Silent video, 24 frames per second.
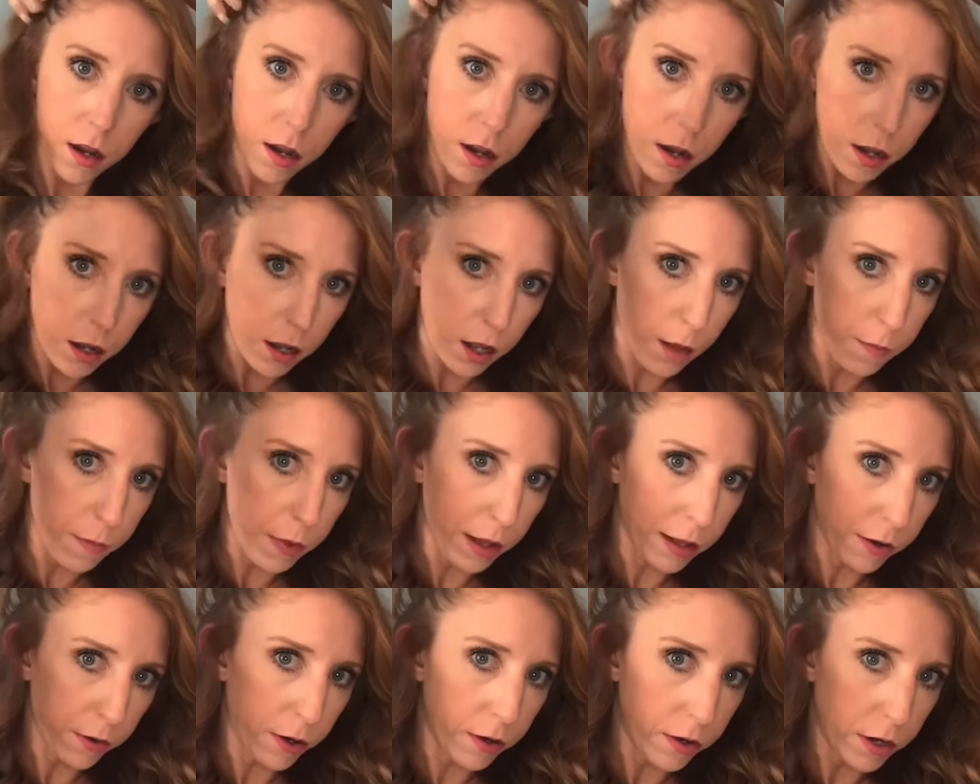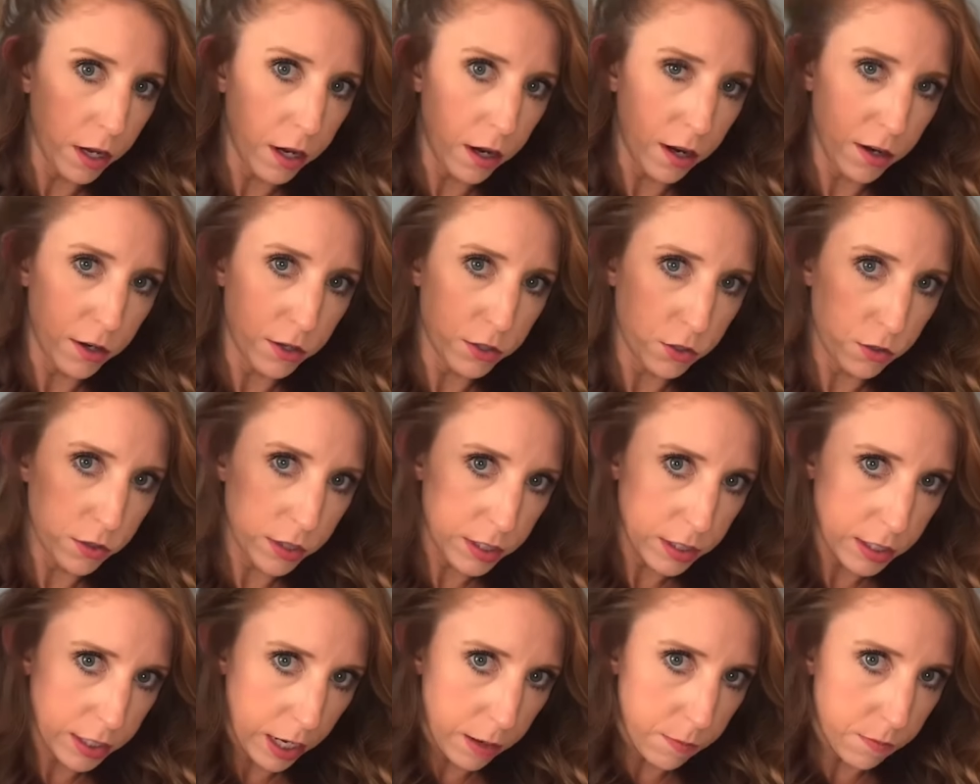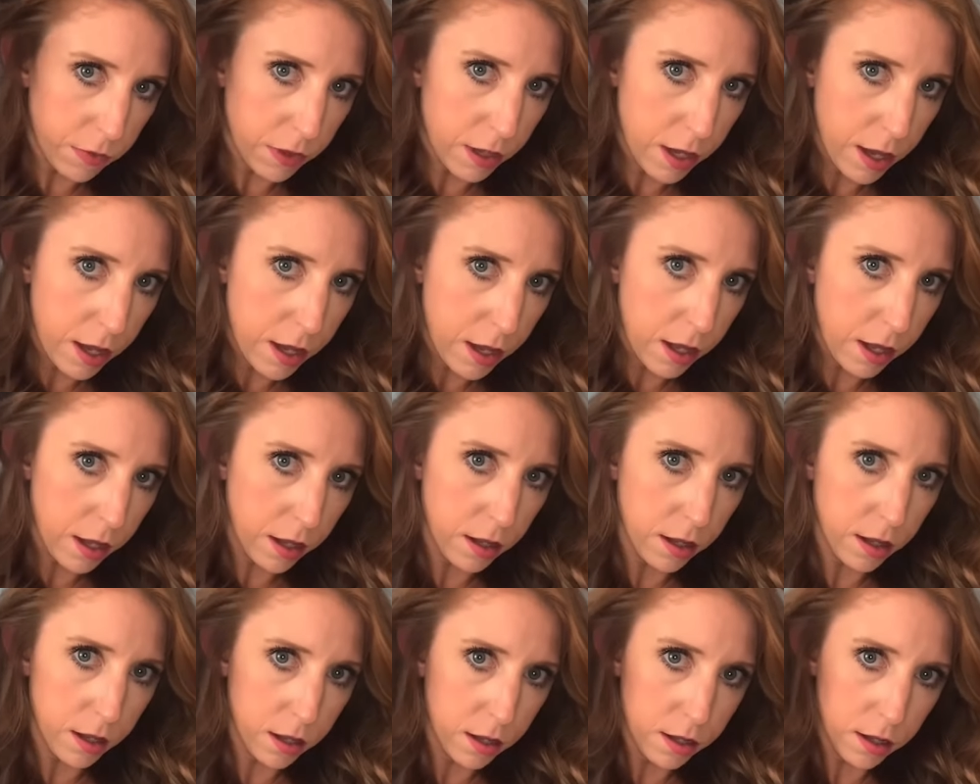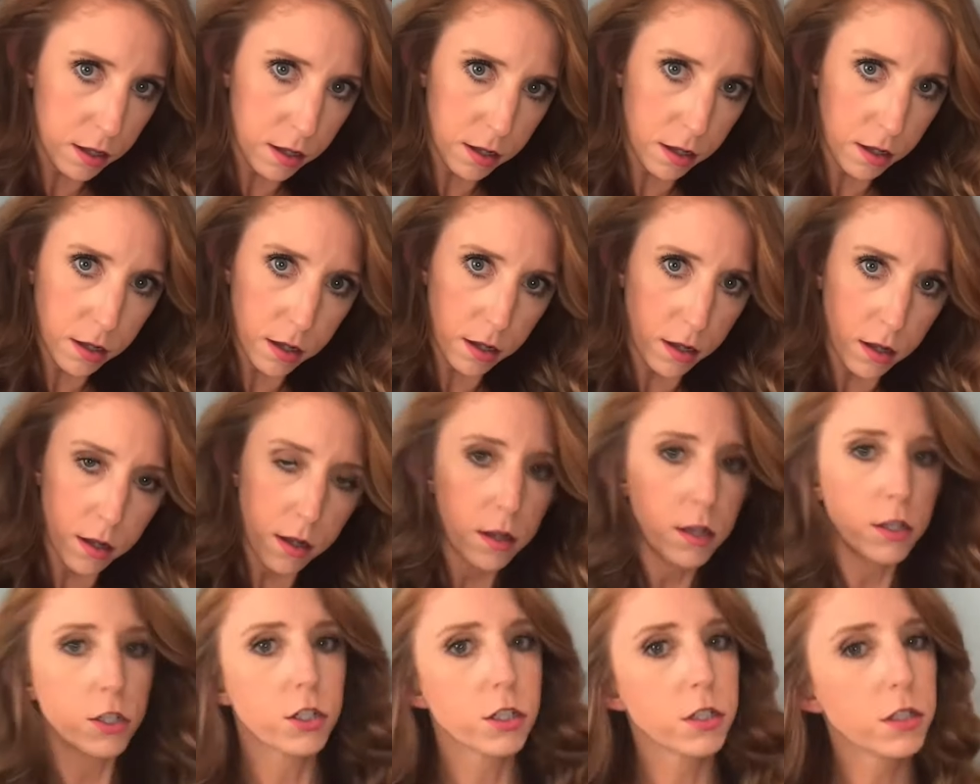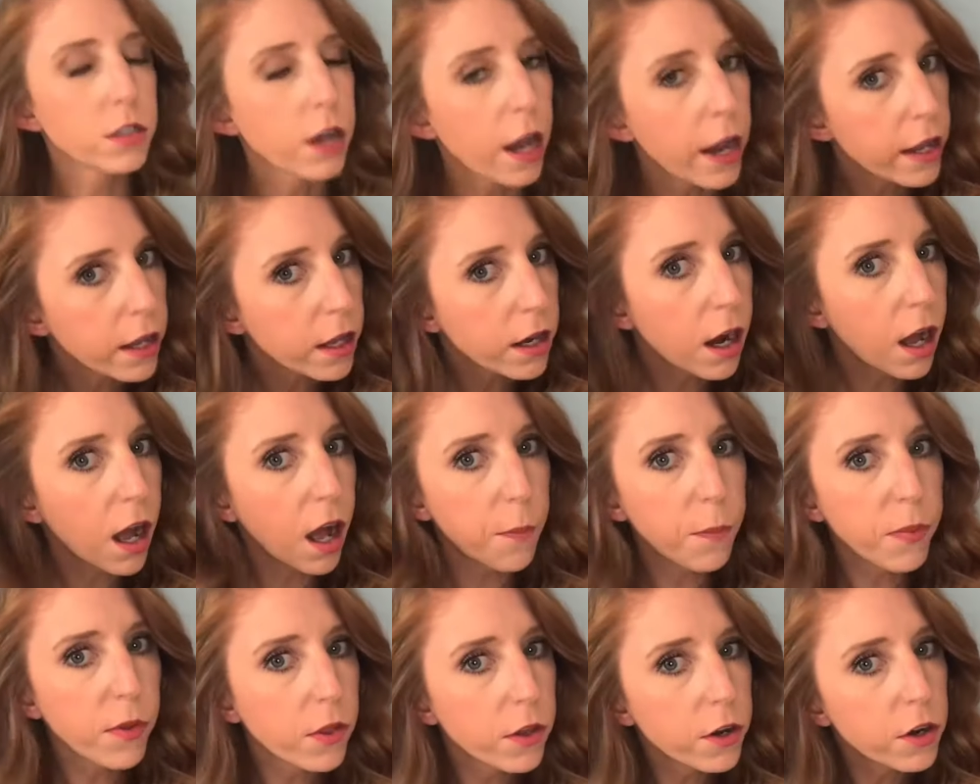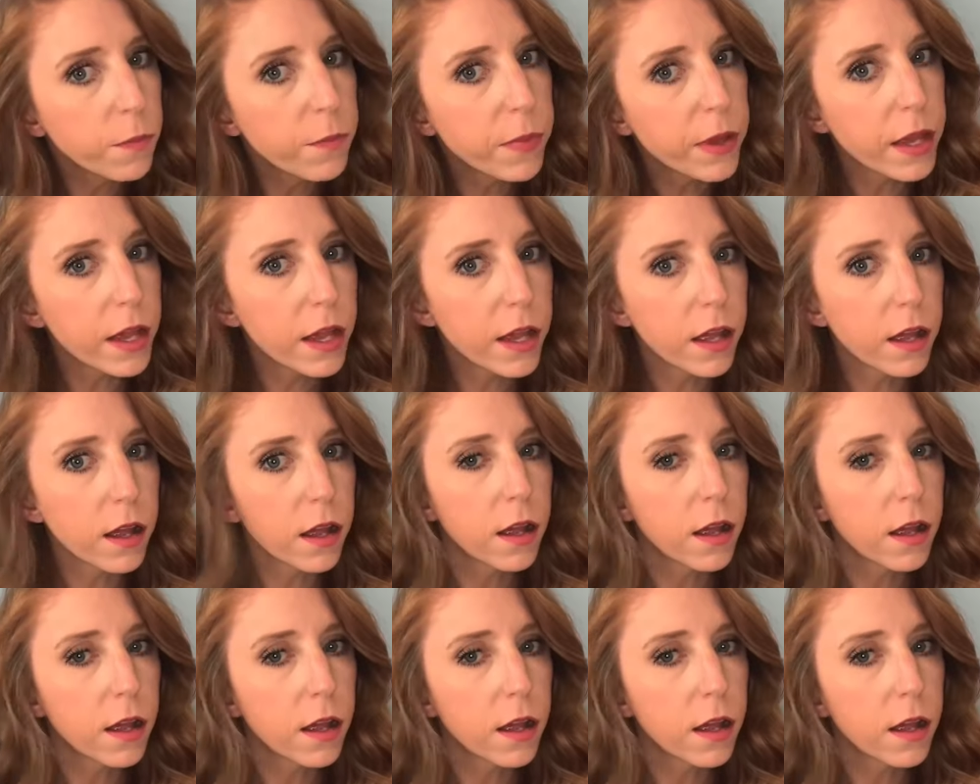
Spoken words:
Come back around here, do the same thing. Shake it up a little bit.